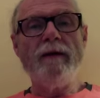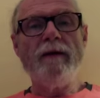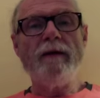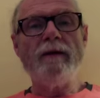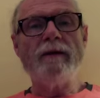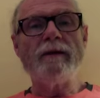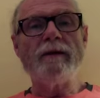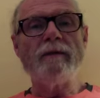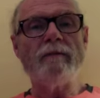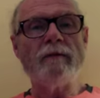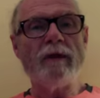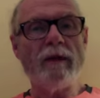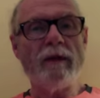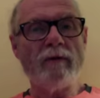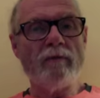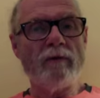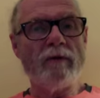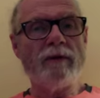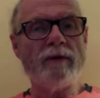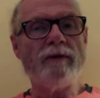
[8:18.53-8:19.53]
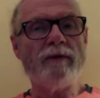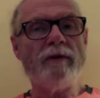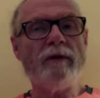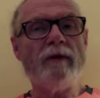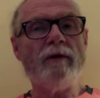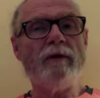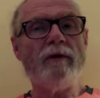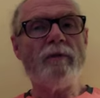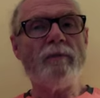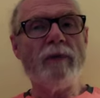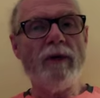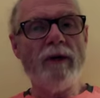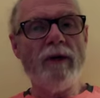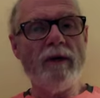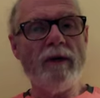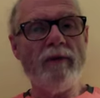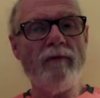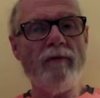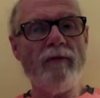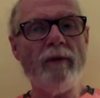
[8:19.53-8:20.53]
So in other words, you're part of
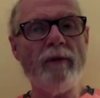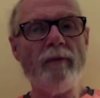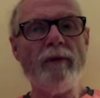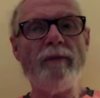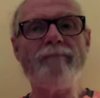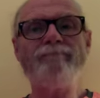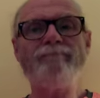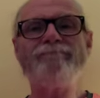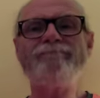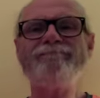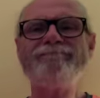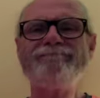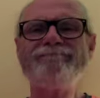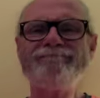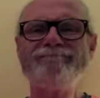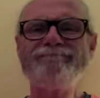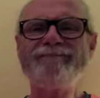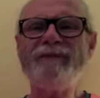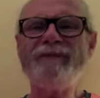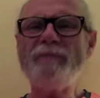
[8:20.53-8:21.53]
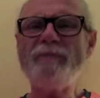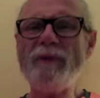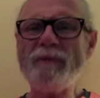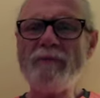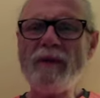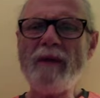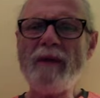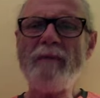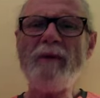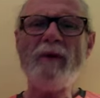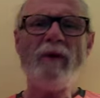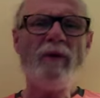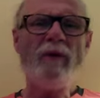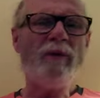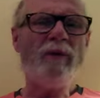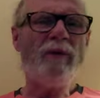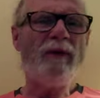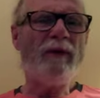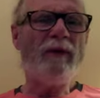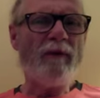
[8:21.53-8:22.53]
the family, but maybe
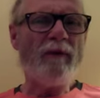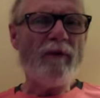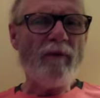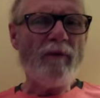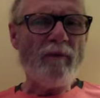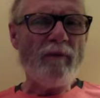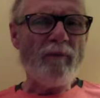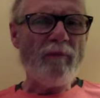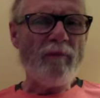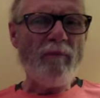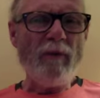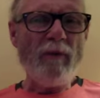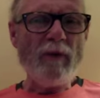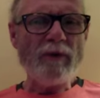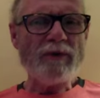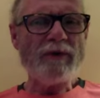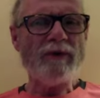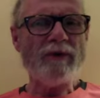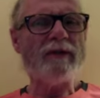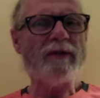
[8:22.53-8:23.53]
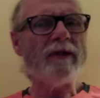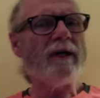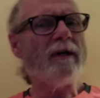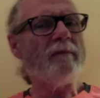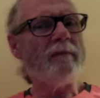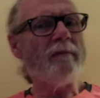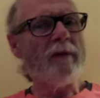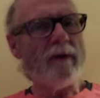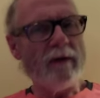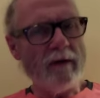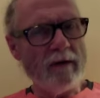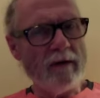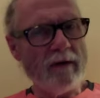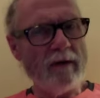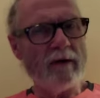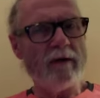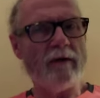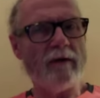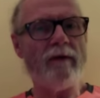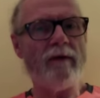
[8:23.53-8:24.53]
only most of the time,
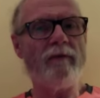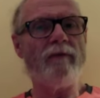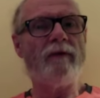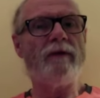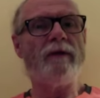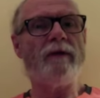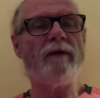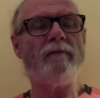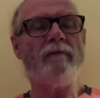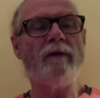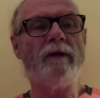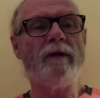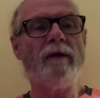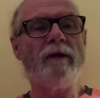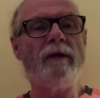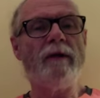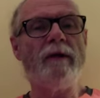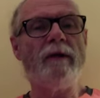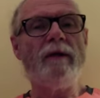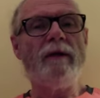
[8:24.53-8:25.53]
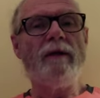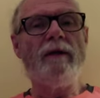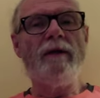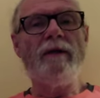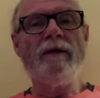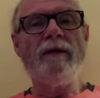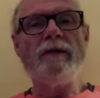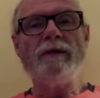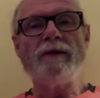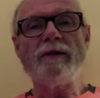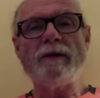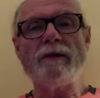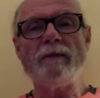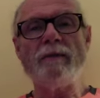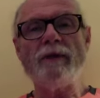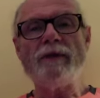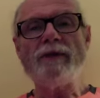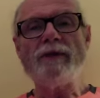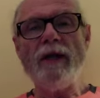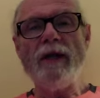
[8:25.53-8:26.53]
not all of the time. These are some of
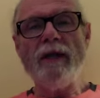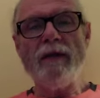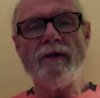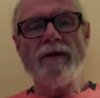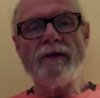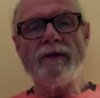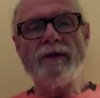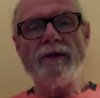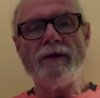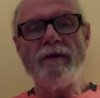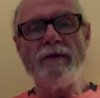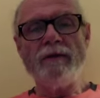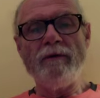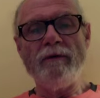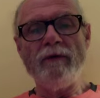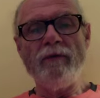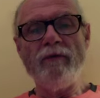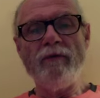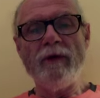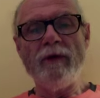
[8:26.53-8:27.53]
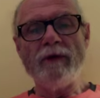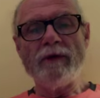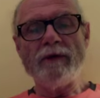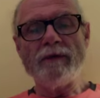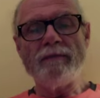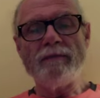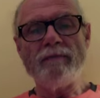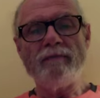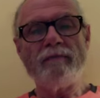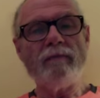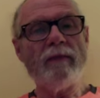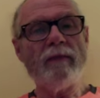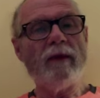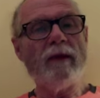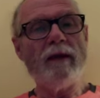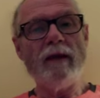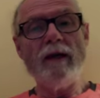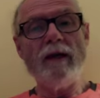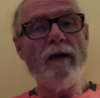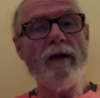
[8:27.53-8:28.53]
the challenges that you face.
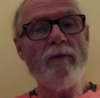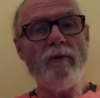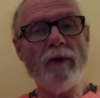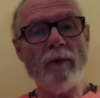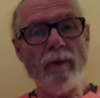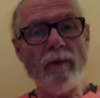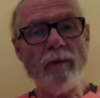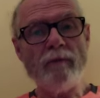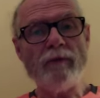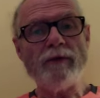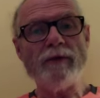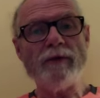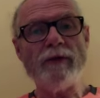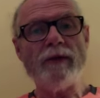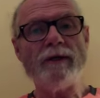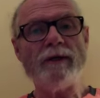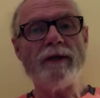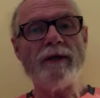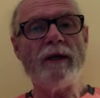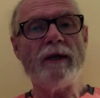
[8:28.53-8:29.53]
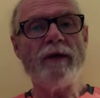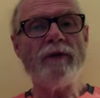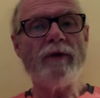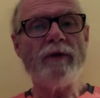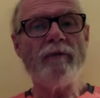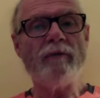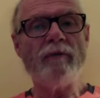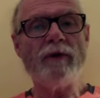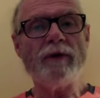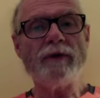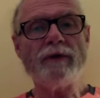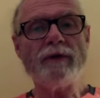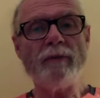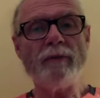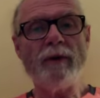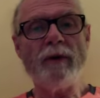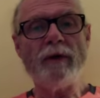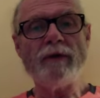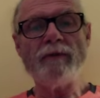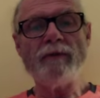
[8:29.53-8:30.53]
Again, I want to emphasize that I think foster
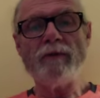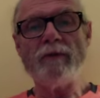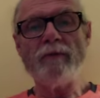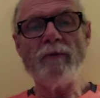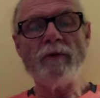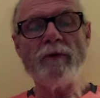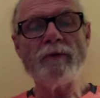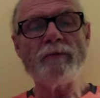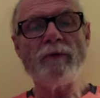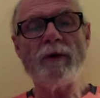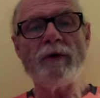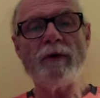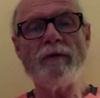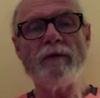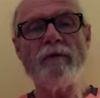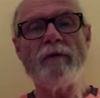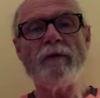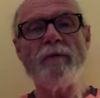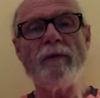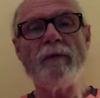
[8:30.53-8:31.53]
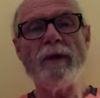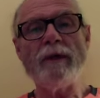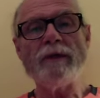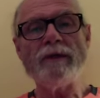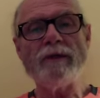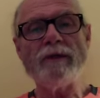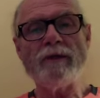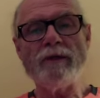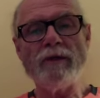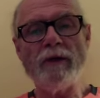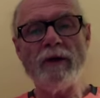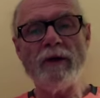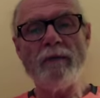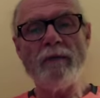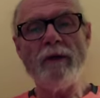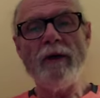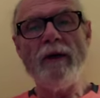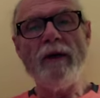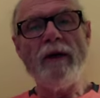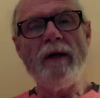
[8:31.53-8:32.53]
parents, for the most part, do an amazing job
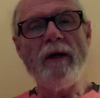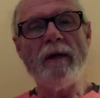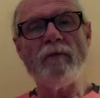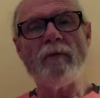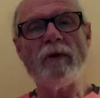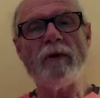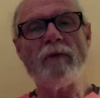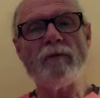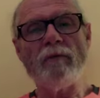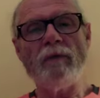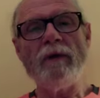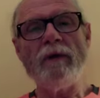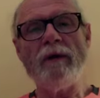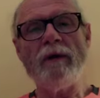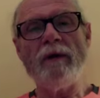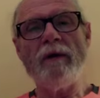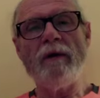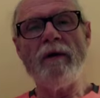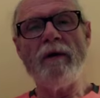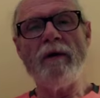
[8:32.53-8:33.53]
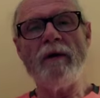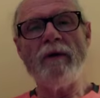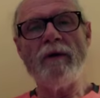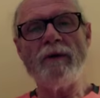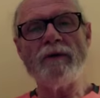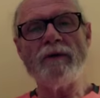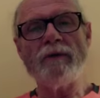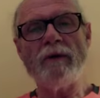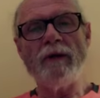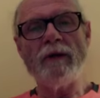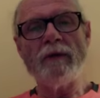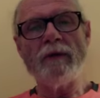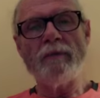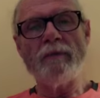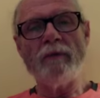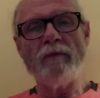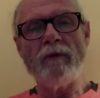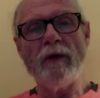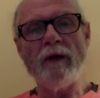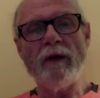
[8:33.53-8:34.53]
and work really hard at trying to
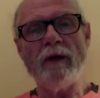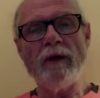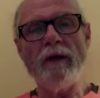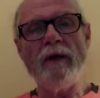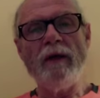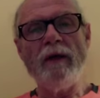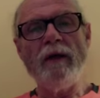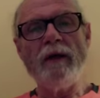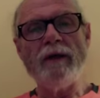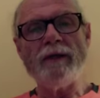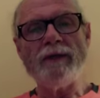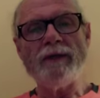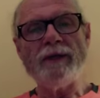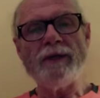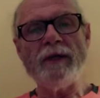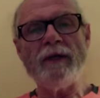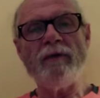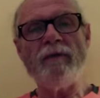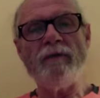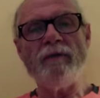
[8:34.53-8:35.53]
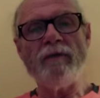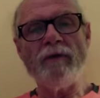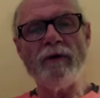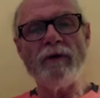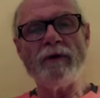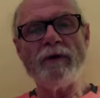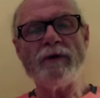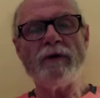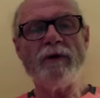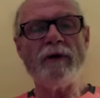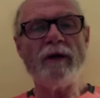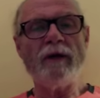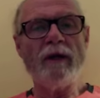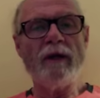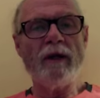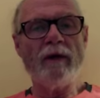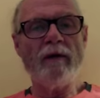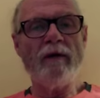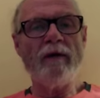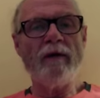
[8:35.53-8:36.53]
provide a safe, nurturing, and
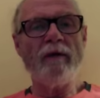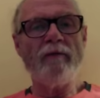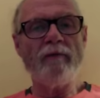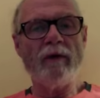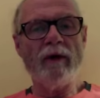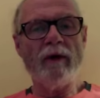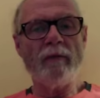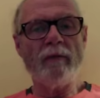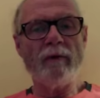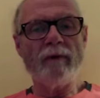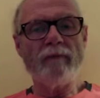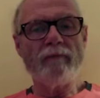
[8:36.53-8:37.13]
caring environment.